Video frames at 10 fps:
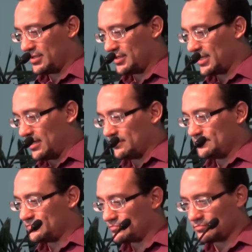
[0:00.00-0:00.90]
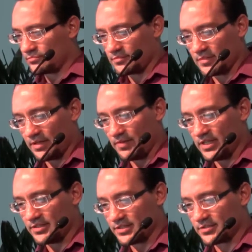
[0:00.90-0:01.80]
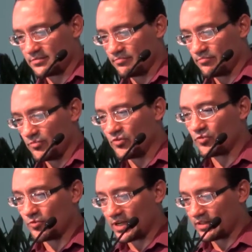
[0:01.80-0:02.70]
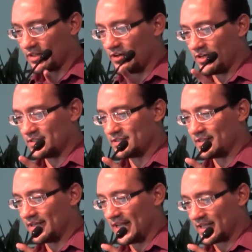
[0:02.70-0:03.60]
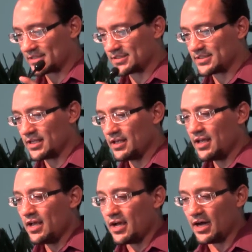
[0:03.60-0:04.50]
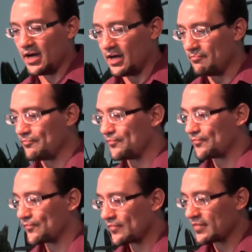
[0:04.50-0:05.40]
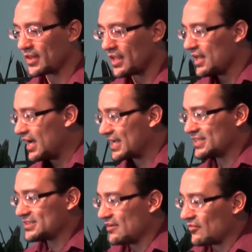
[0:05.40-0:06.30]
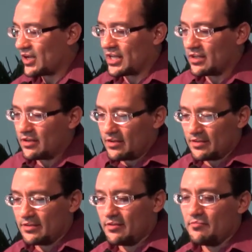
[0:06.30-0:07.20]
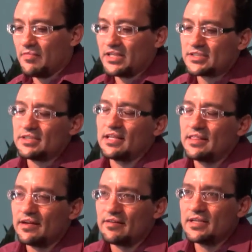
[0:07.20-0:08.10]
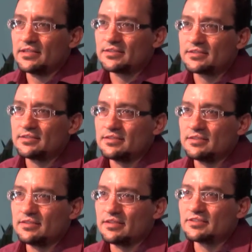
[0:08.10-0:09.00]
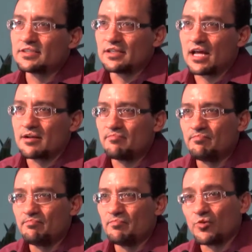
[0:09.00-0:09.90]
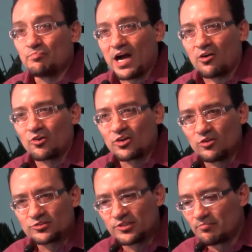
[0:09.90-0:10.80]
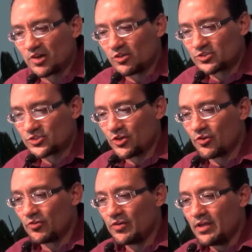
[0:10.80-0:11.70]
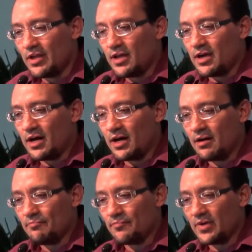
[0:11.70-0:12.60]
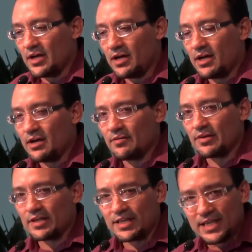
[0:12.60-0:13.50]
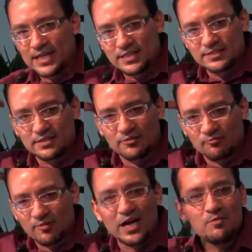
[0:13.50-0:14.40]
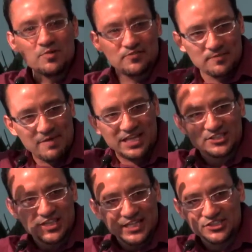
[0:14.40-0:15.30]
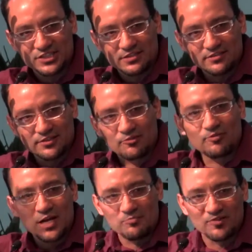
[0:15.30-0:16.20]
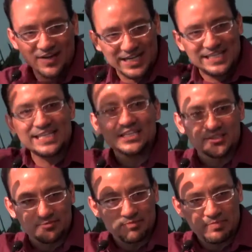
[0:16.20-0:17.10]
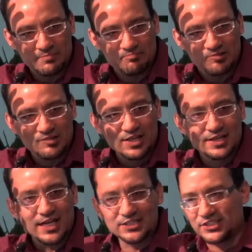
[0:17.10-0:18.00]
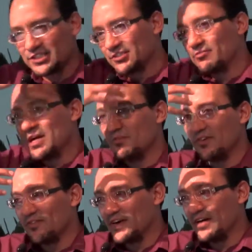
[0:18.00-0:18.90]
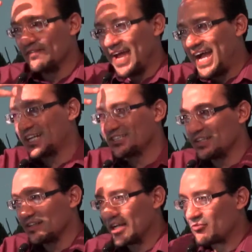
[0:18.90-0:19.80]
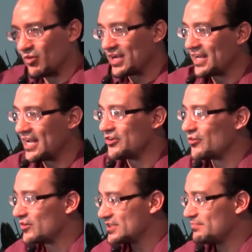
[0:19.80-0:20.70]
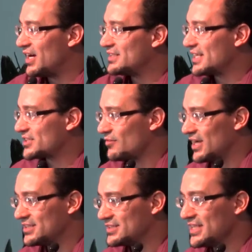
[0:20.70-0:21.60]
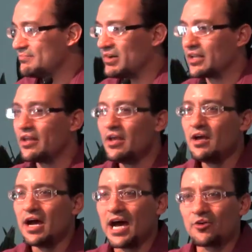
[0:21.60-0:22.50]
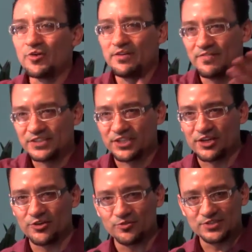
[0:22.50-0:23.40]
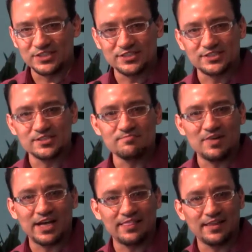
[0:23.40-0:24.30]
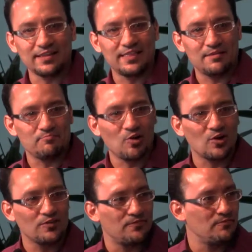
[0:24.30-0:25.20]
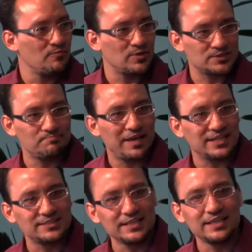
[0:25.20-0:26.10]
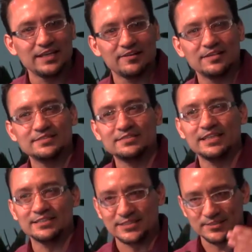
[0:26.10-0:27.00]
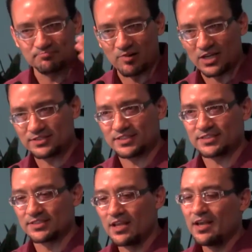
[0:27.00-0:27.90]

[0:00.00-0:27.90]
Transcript: yeah, let me just move quickly on to the next. Um, I guess I want to mention that there is there's a lot of both power and culture, but also um, uh, getting the realm of imagination, the realm of ideas with people not just the realm of, of action, like what can I do to respond to X, Y, and Z, but how do we envision a new system? I think that part of what's baked in here is, is this process